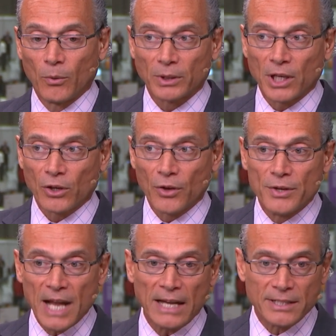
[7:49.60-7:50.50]
what they call
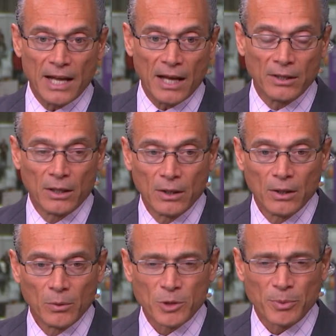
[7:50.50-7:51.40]
net debt,
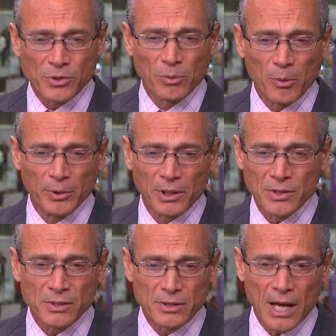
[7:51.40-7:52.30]
which presumably
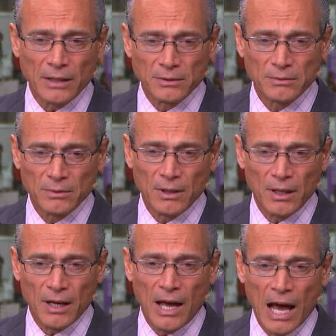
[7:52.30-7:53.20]
is debt
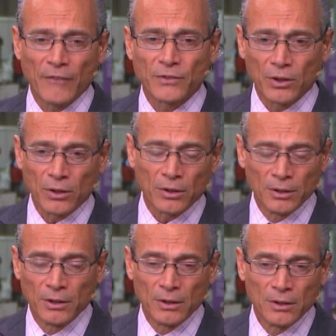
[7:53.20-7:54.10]

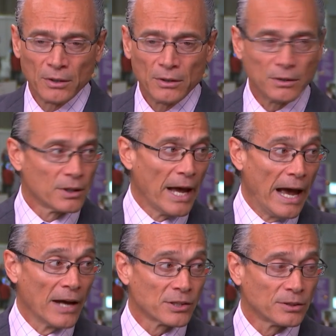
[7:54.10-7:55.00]
after
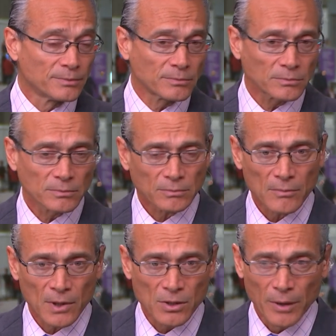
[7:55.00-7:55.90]
cash. Mm -hmm
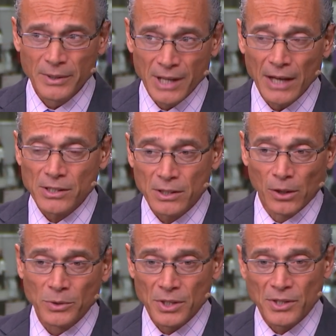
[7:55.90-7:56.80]
so I would guess
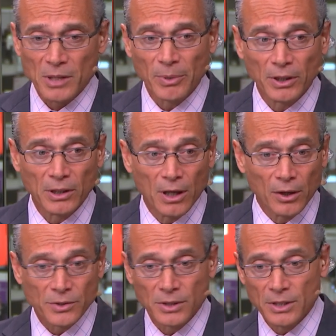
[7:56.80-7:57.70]
close to $6 billion
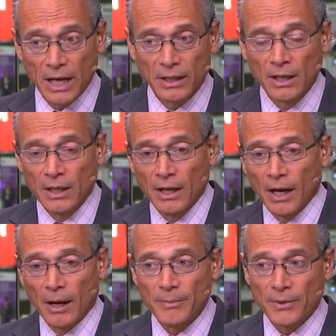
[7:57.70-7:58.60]
in debt.
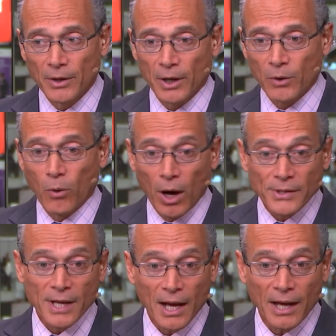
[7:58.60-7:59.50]
Um, they're a
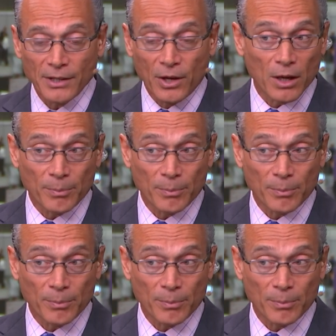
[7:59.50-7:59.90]
quasi, they're